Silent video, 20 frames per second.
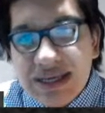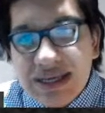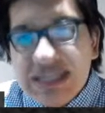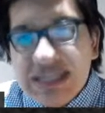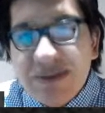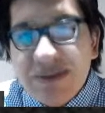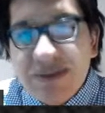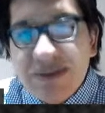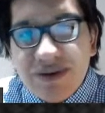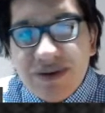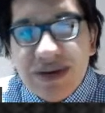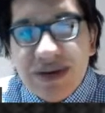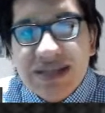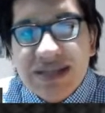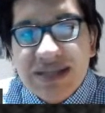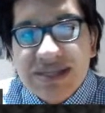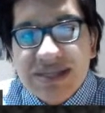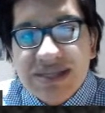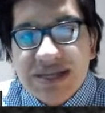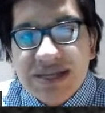
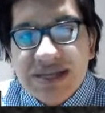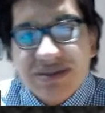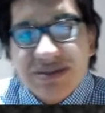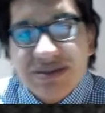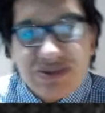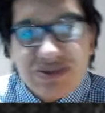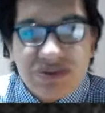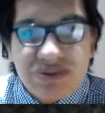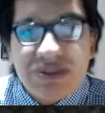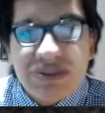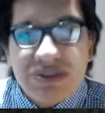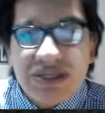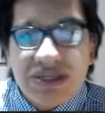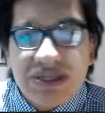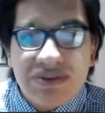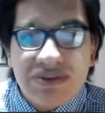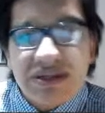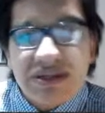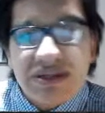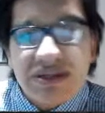Democrats as a rule
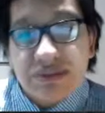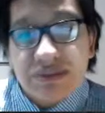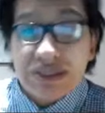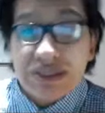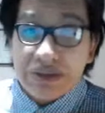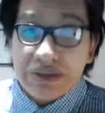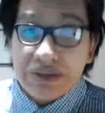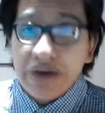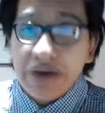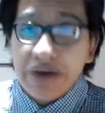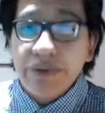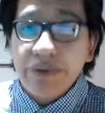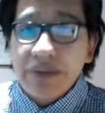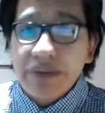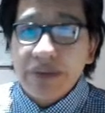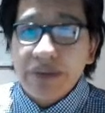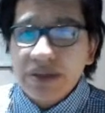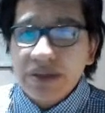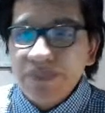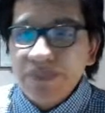believe in limited
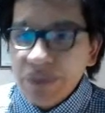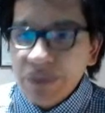government.